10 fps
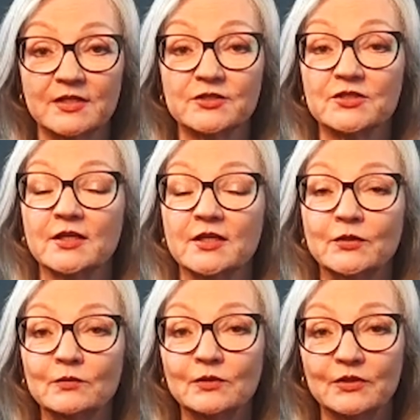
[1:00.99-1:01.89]
that you
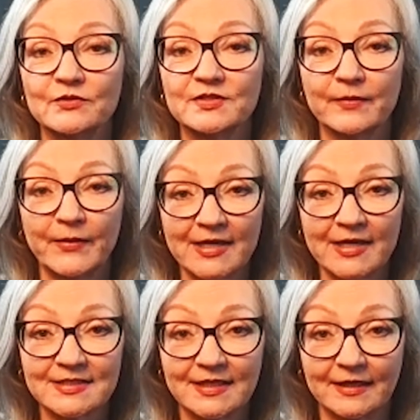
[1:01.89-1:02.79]
lose
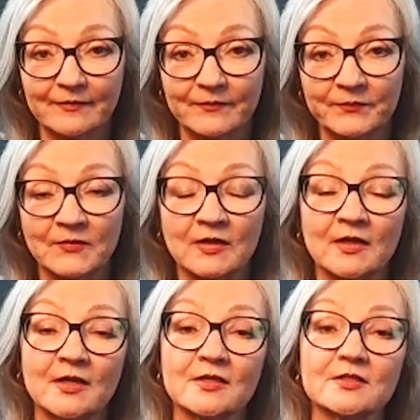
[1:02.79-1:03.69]
capacity.
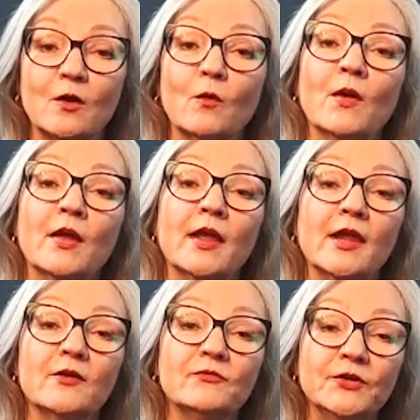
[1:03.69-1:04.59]
So if
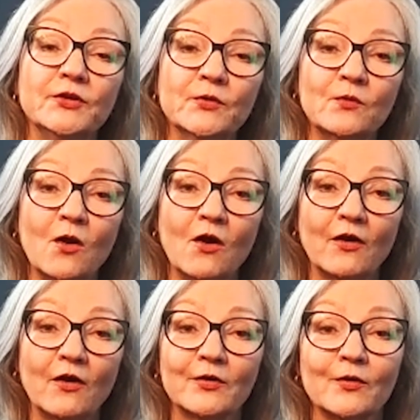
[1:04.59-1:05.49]
you are
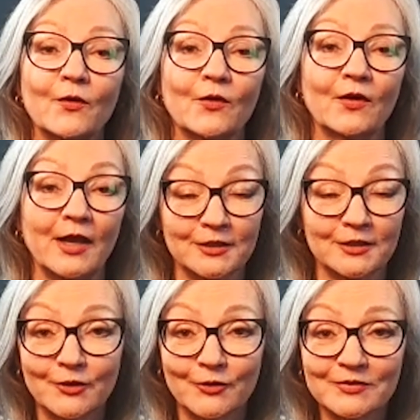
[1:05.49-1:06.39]
an
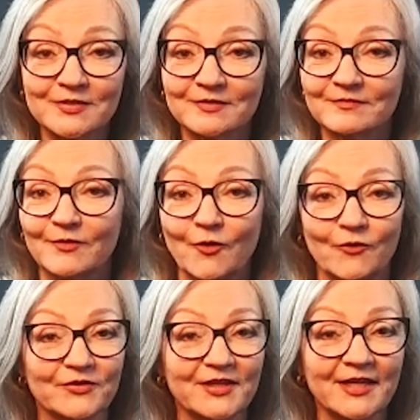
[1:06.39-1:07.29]
adult over
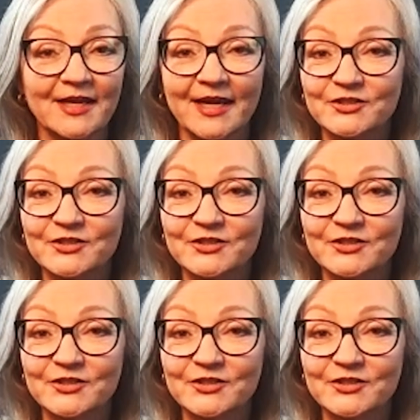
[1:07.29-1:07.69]
the age of